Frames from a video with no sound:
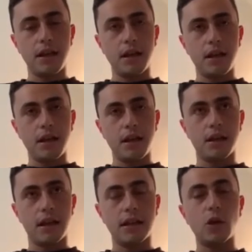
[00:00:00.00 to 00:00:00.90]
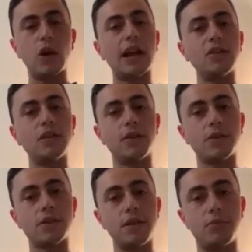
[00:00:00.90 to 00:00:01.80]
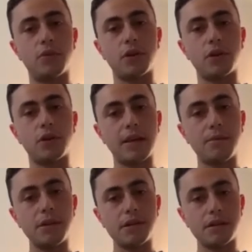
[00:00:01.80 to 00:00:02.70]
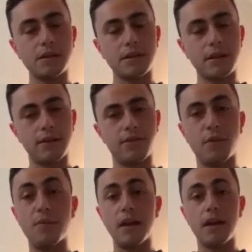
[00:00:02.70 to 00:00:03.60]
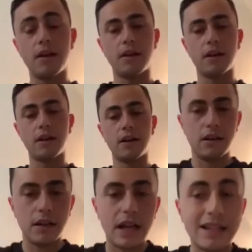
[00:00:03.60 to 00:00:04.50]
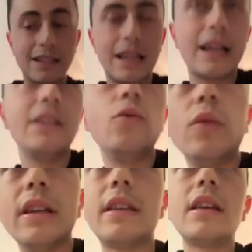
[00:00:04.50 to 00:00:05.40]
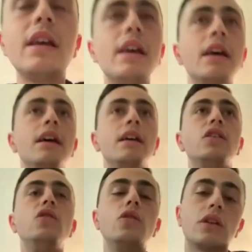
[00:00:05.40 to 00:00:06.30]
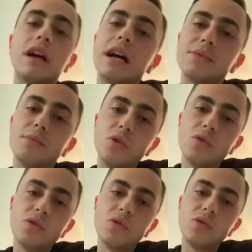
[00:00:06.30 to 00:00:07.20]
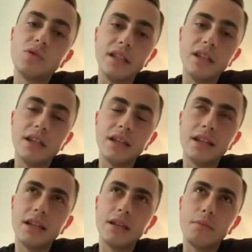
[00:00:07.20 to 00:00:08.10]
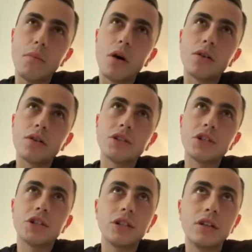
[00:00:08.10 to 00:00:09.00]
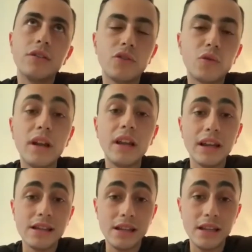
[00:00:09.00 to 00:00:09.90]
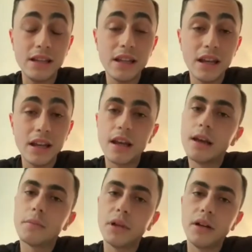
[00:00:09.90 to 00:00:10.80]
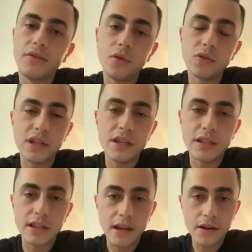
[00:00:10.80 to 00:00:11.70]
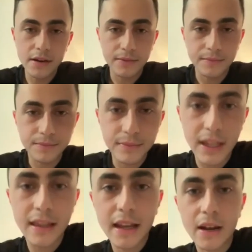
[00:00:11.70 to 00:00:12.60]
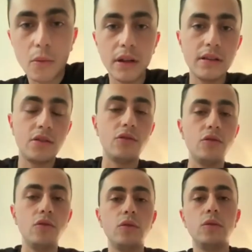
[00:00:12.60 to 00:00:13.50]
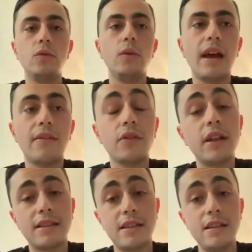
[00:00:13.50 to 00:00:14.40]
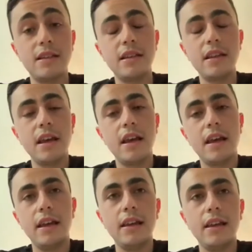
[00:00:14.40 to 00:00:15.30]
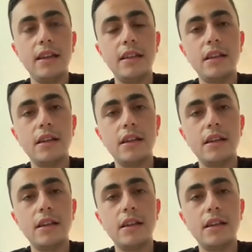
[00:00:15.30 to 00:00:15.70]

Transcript: at Long Island University, Brooklyn campus. From there, I signed with the New York Cosmos in March of 2019, played a full season there. And then I went to, after that season, in